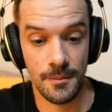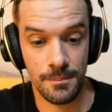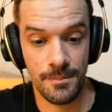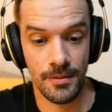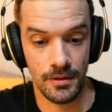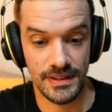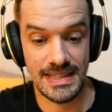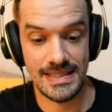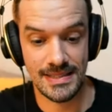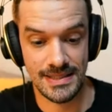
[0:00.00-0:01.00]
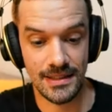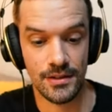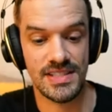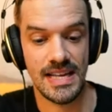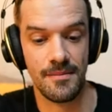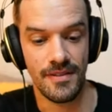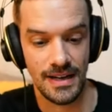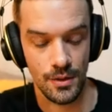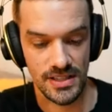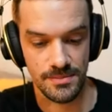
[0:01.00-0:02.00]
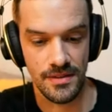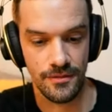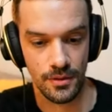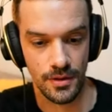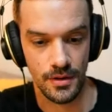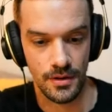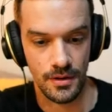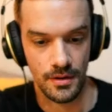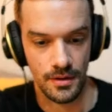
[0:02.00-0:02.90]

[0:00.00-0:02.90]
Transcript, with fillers: tell people that it's still the same value as before.